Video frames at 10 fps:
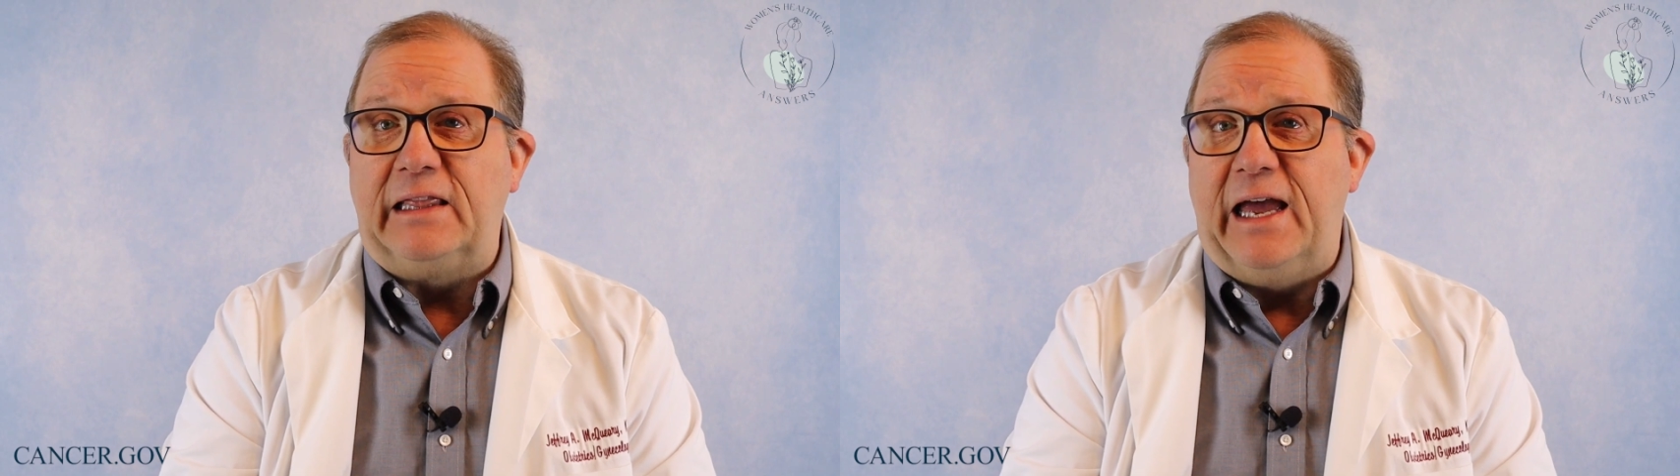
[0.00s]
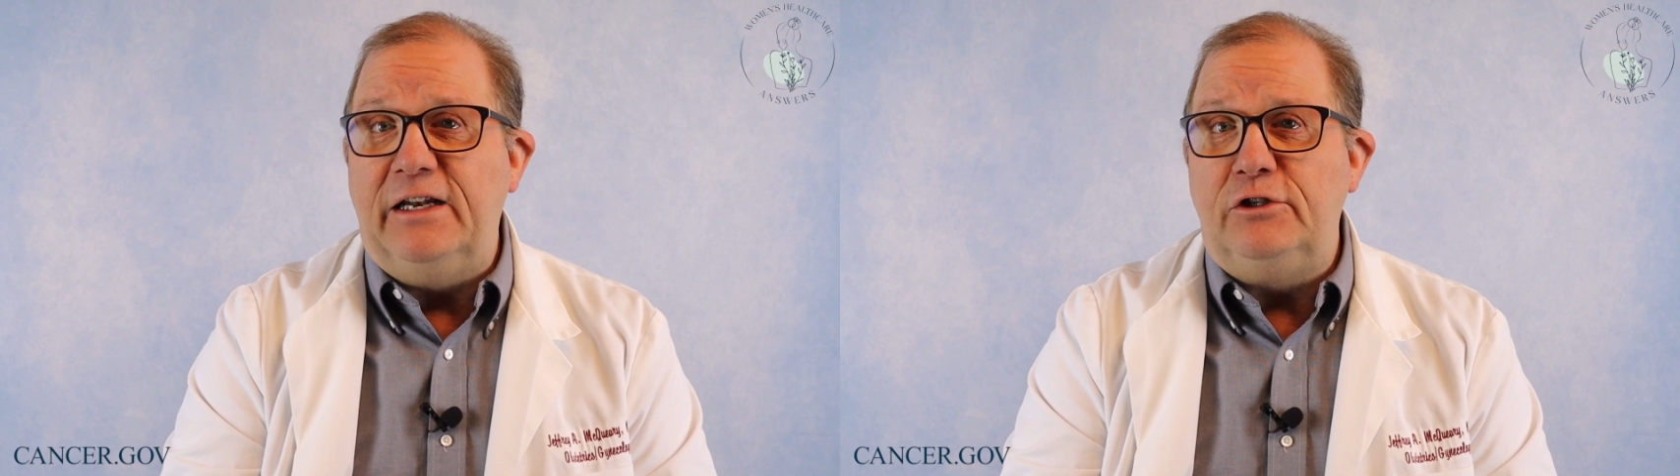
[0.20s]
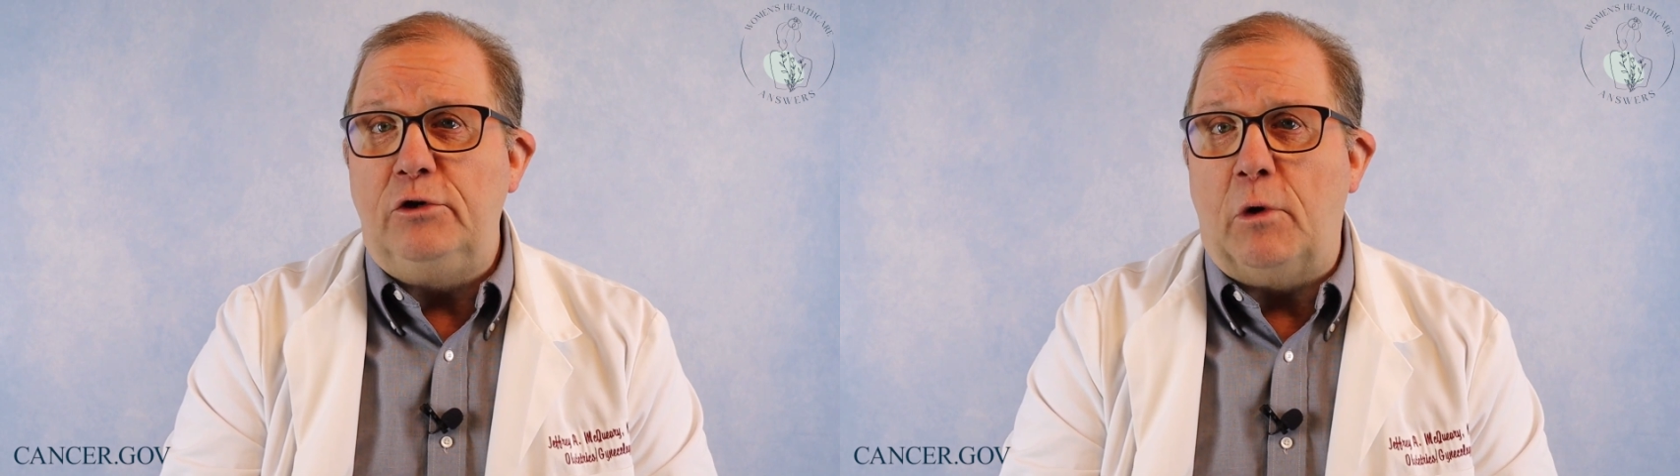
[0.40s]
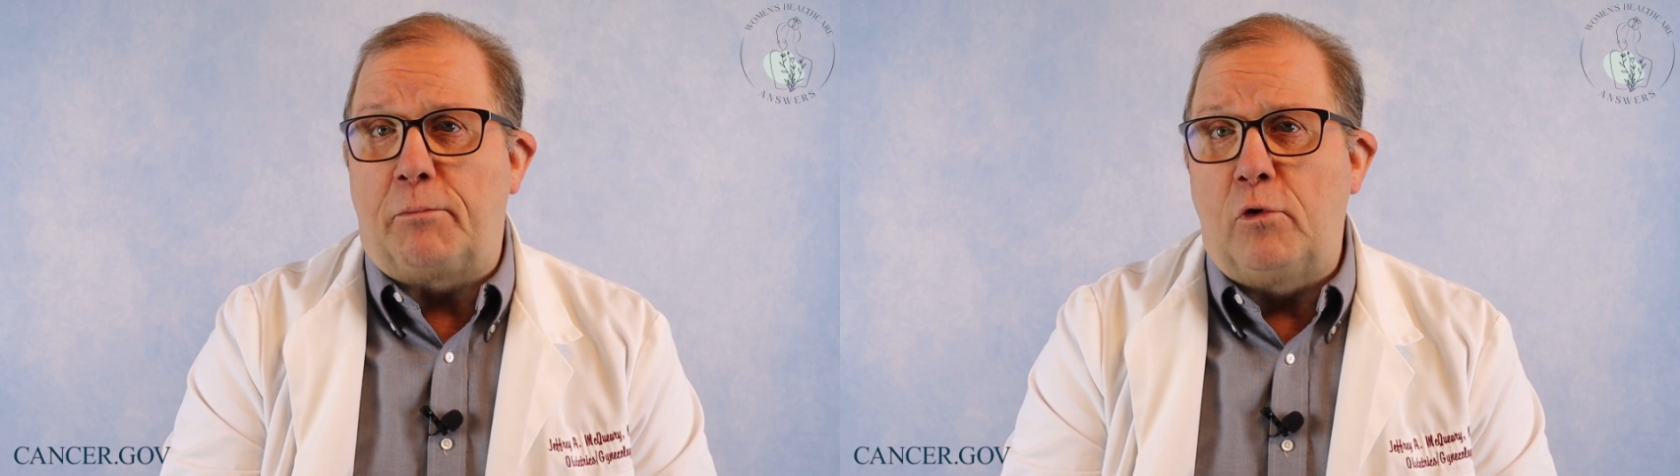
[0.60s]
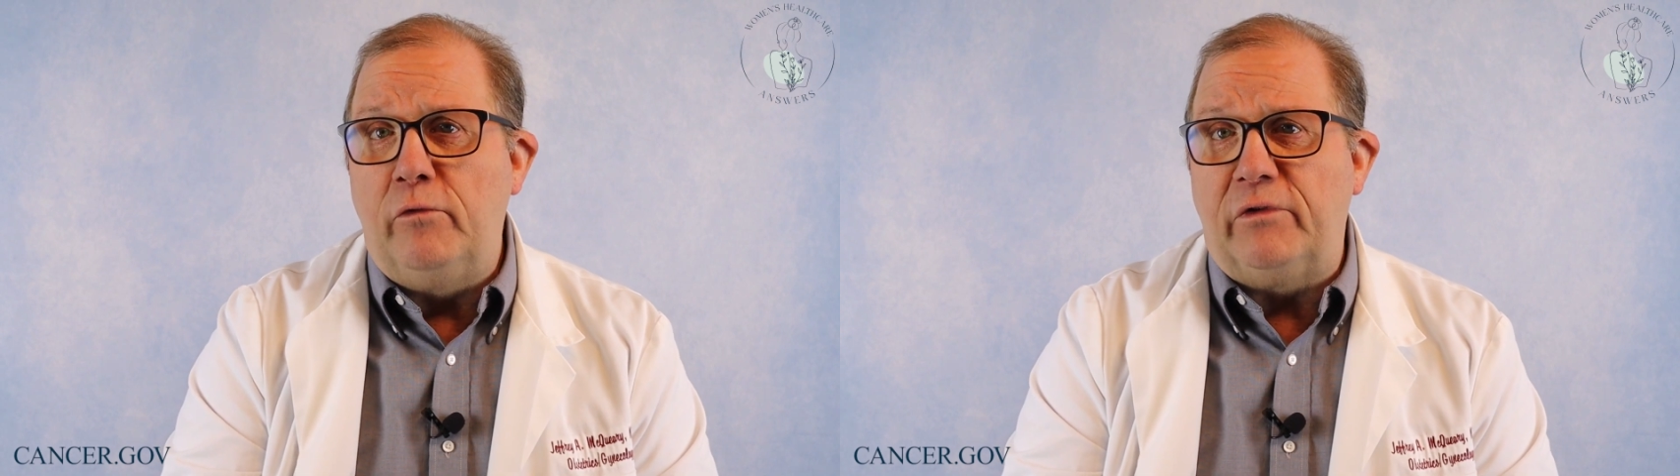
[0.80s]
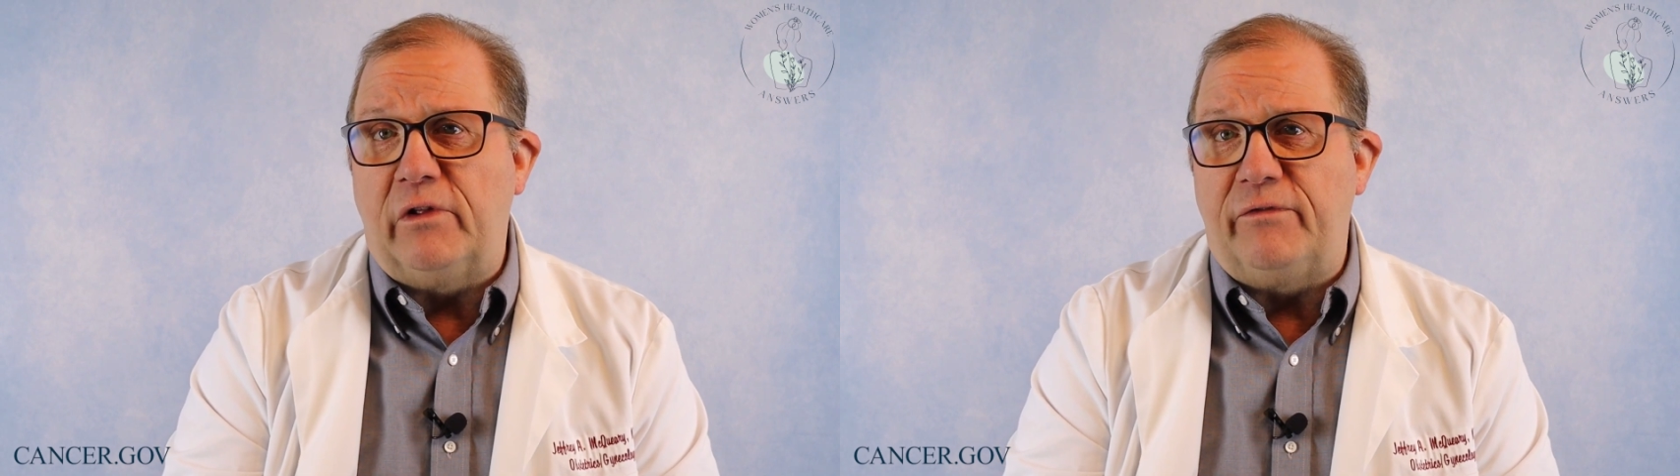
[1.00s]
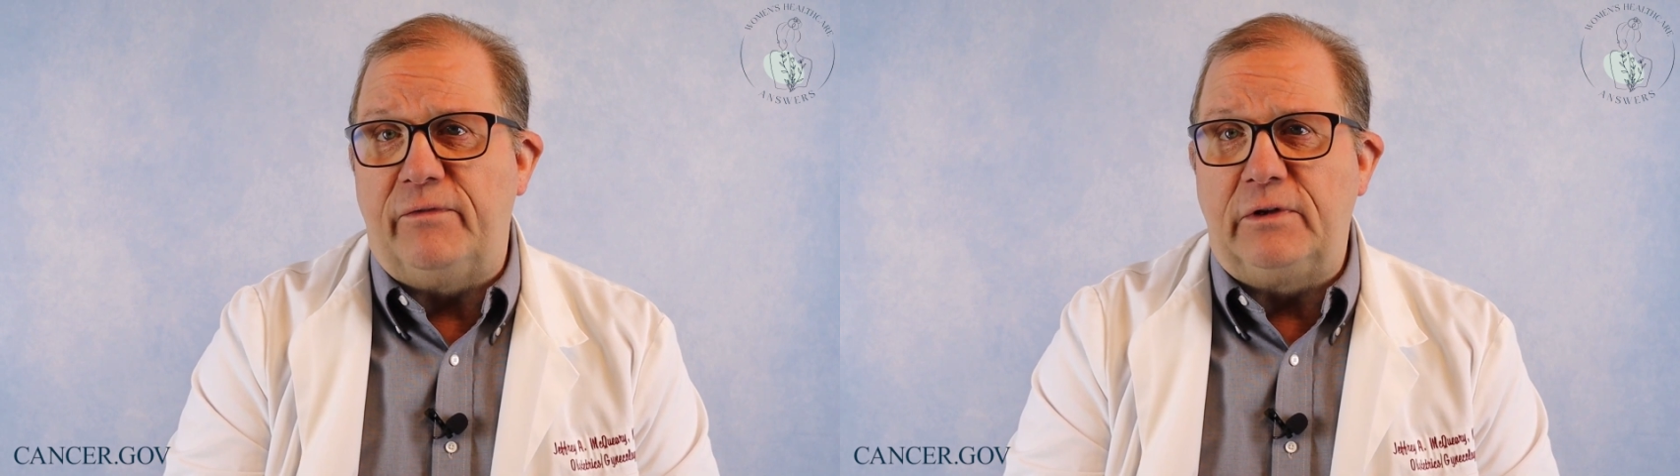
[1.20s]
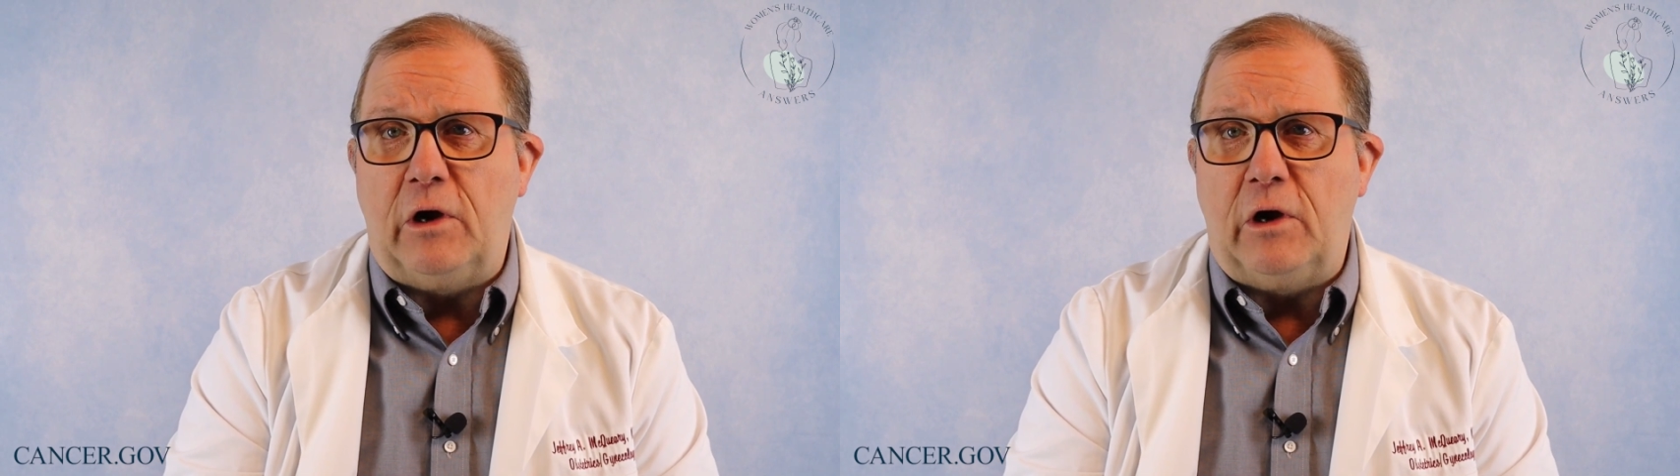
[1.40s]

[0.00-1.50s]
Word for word: led to approval of